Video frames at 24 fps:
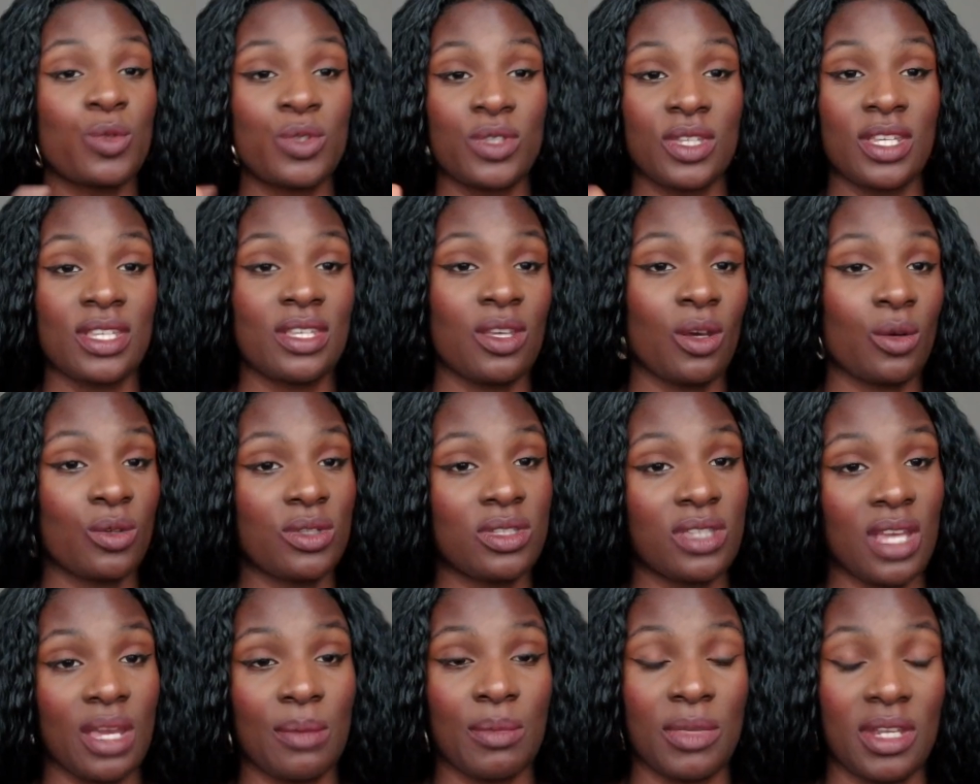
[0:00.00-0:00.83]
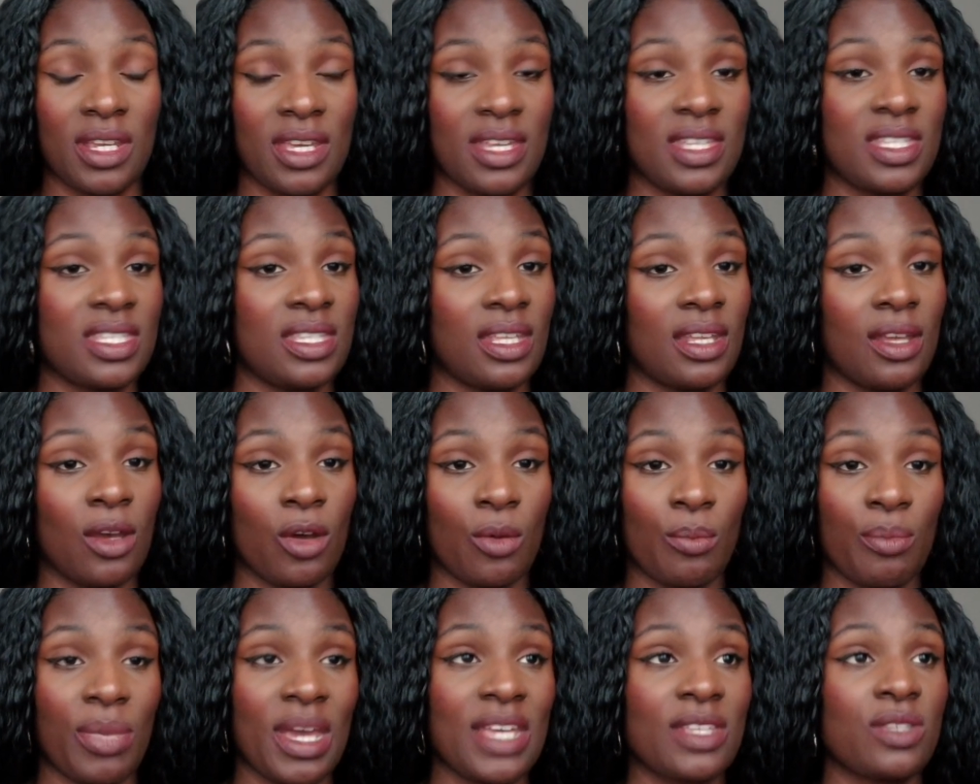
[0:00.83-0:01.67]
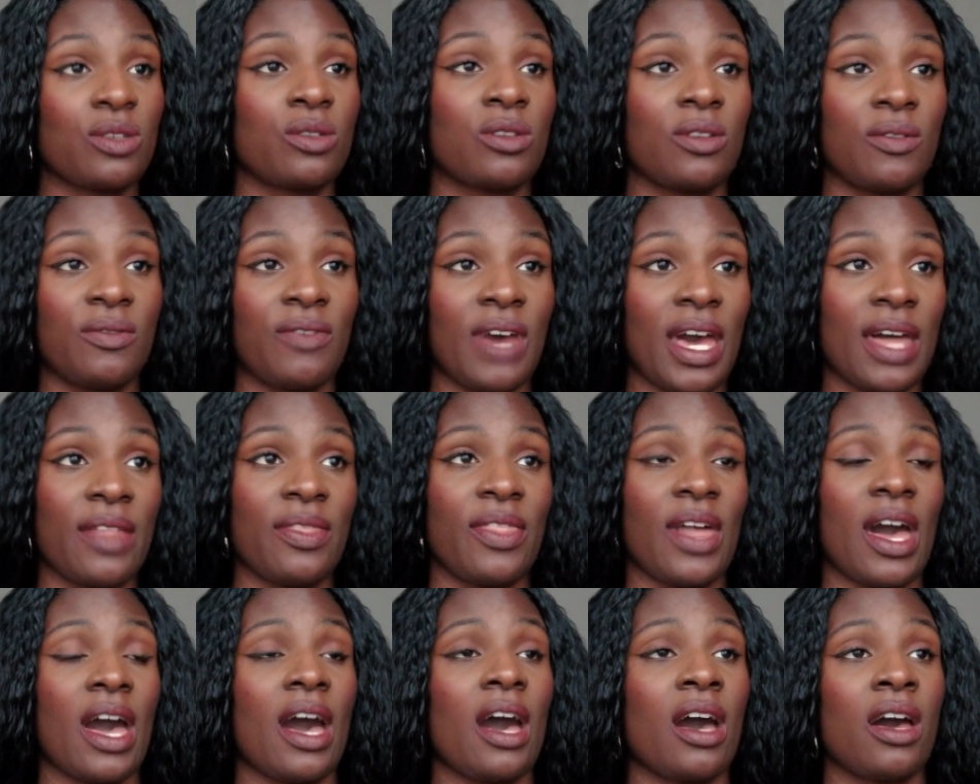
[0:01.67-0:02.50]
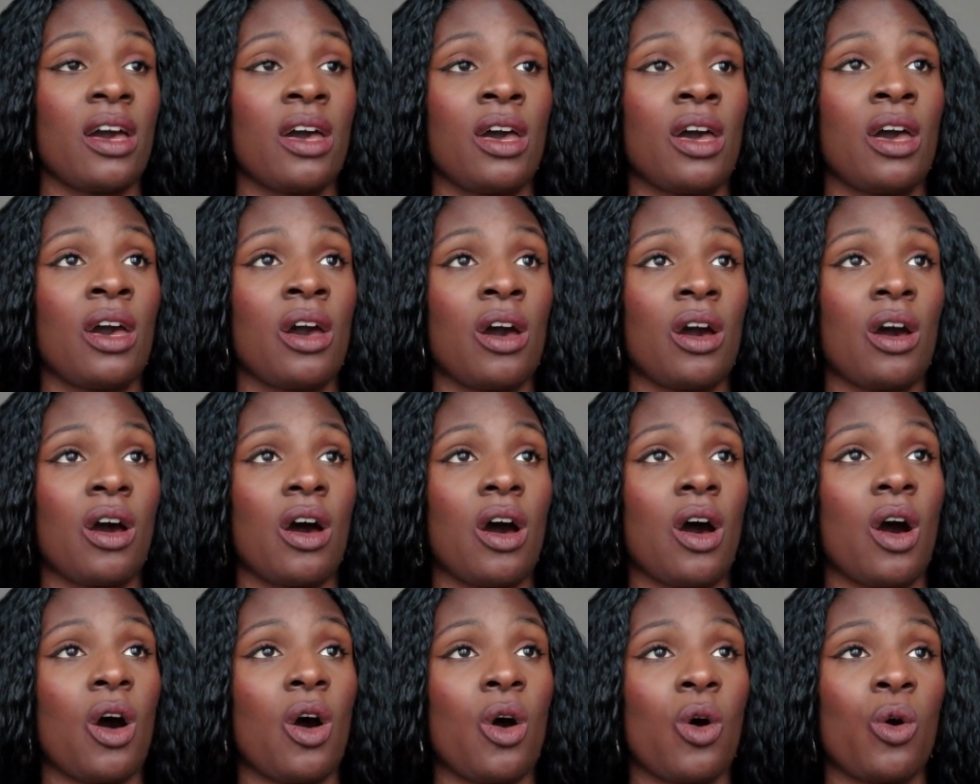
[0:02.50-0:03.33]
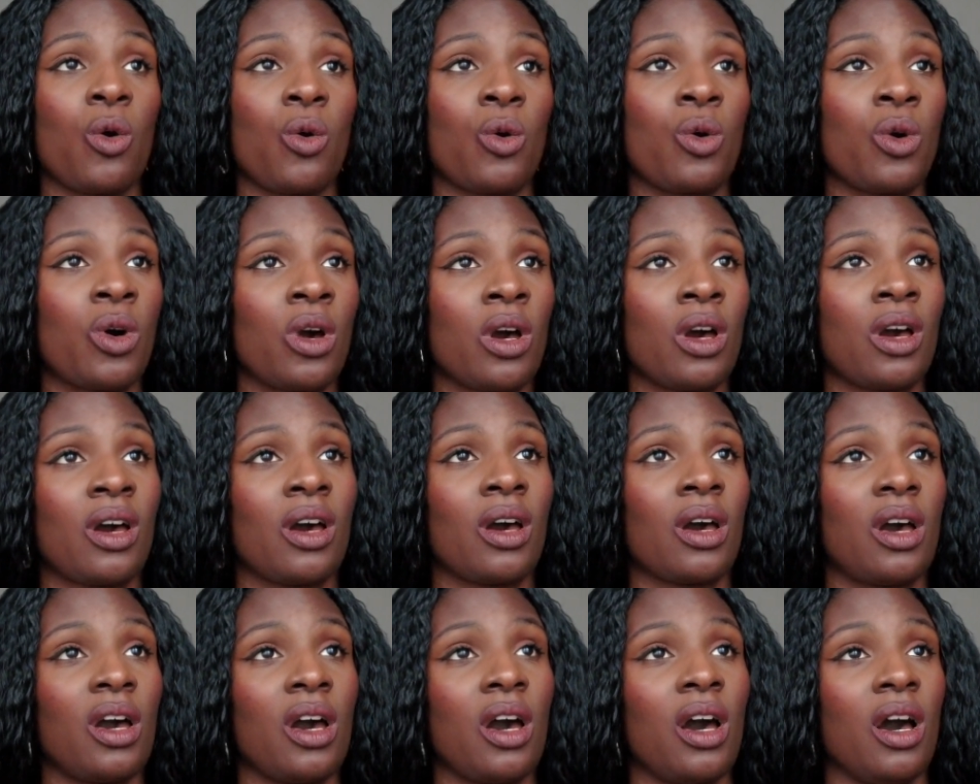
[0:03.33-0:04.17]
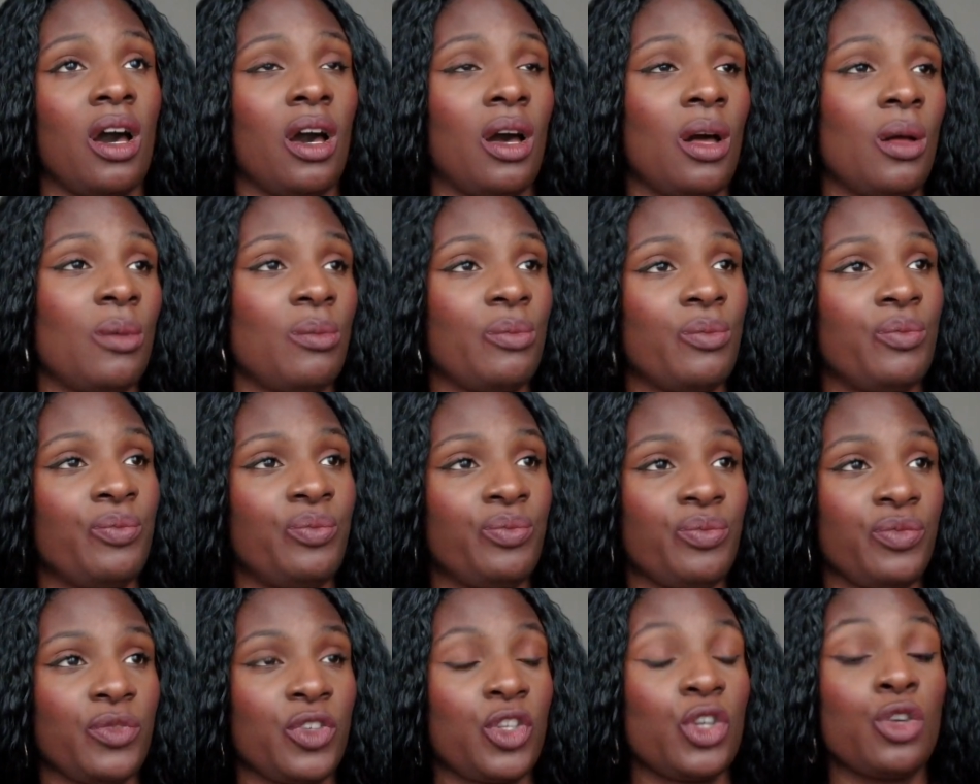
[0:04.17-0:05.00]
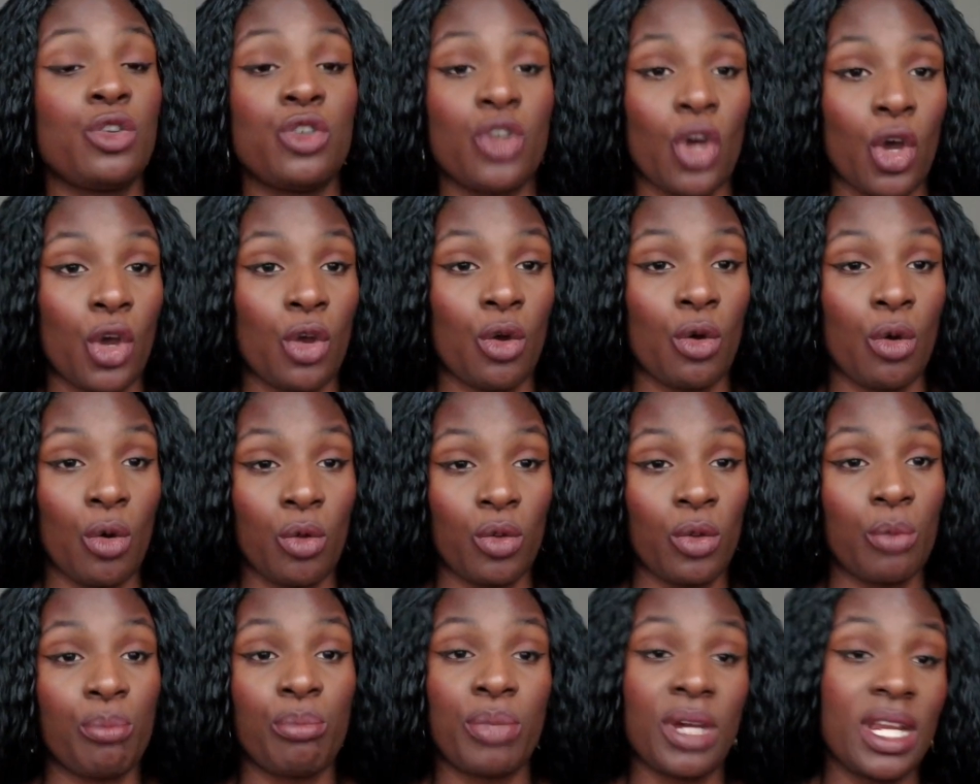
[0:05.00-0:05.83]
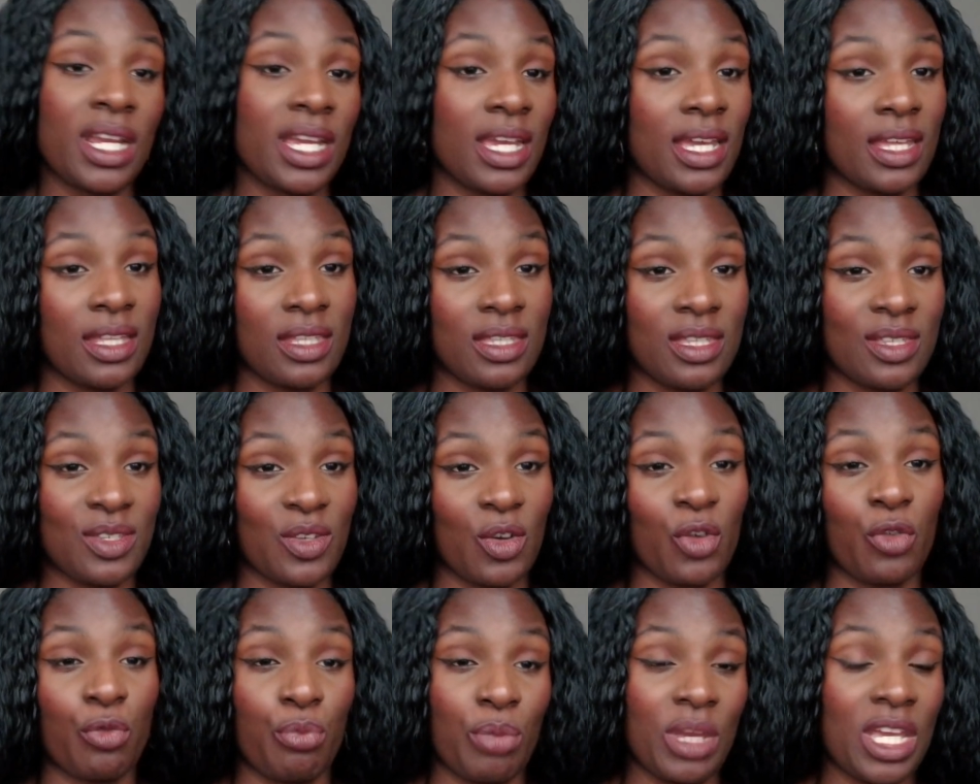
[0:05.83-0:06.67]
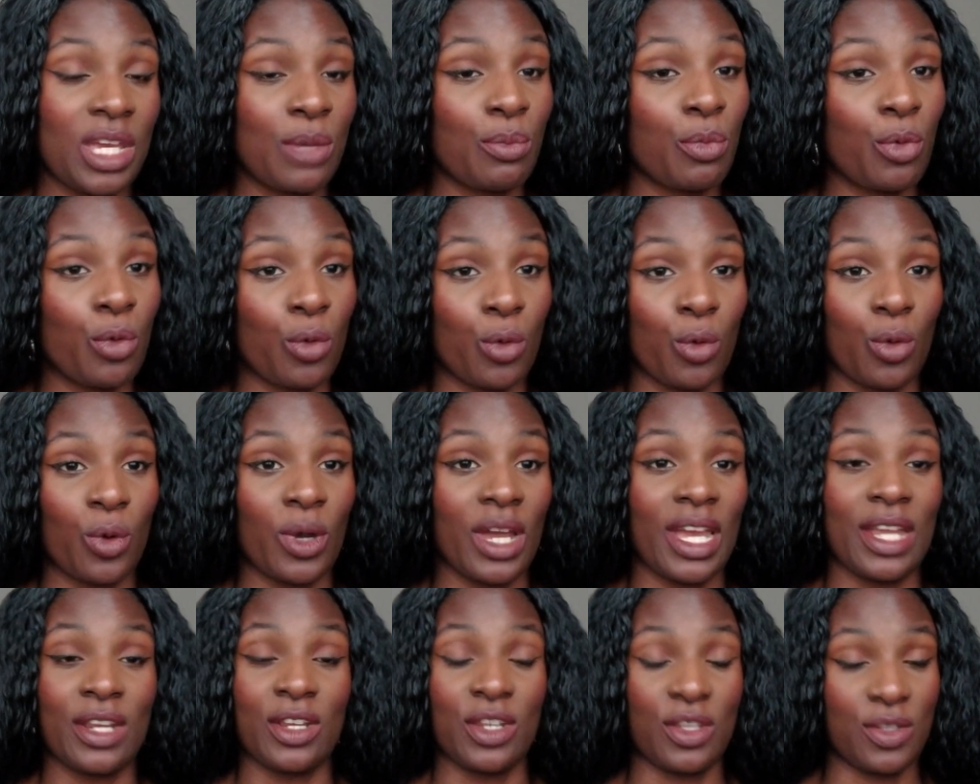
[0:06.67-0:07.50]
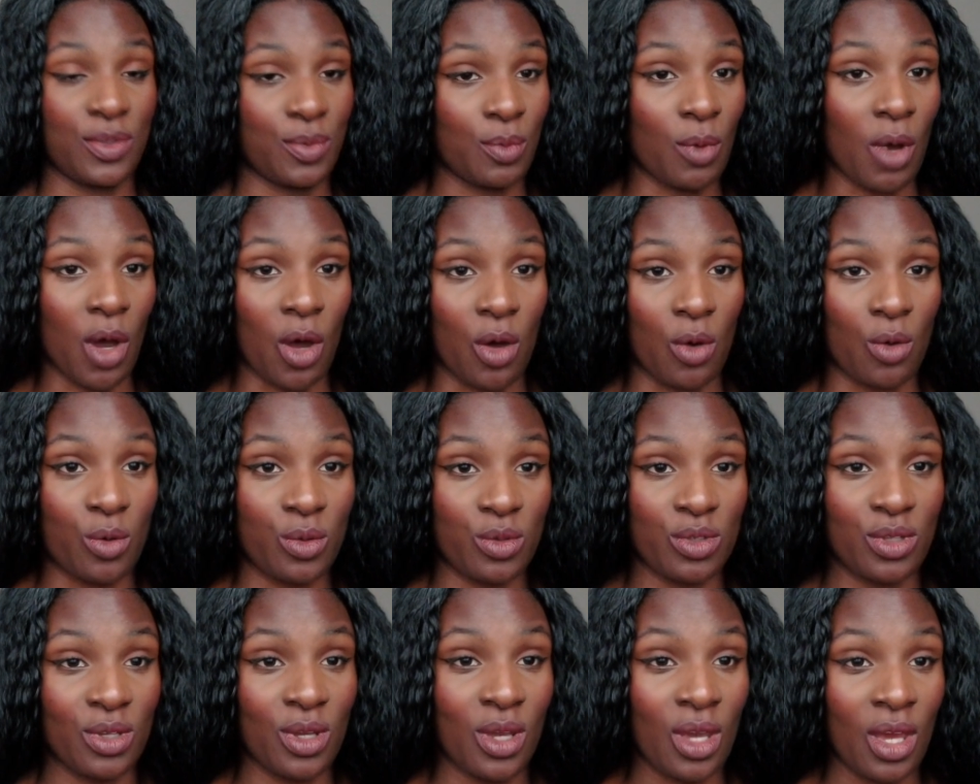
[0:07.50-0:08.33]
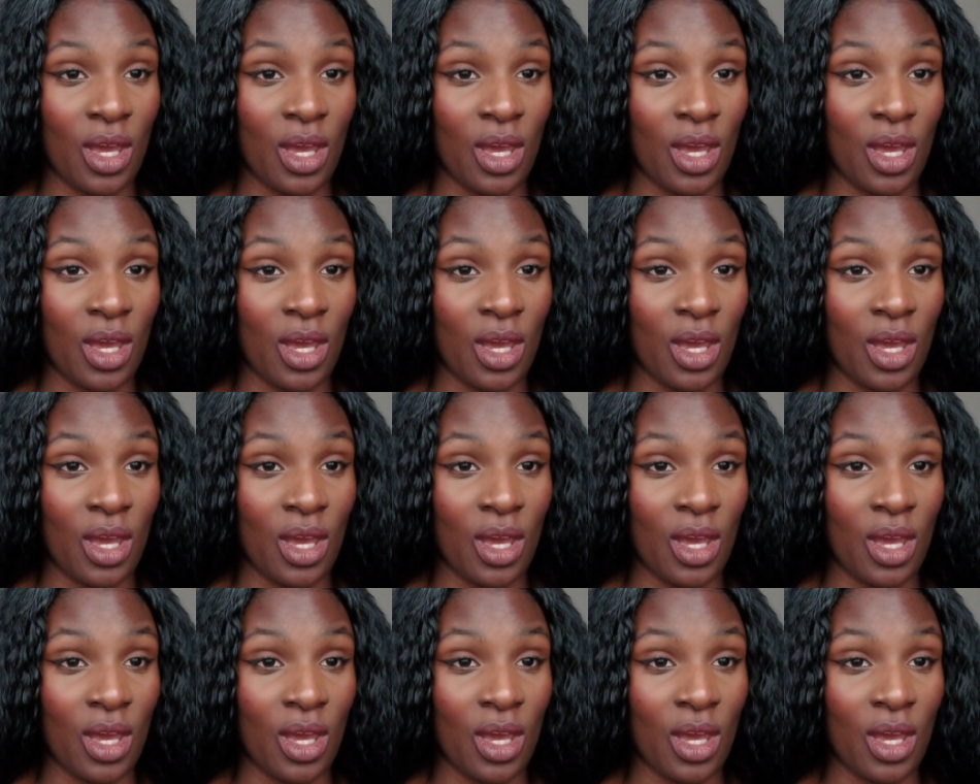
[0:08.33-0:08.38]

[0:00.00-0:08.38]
This whole statement is based on the fact that, oh, you know the billions of people in this world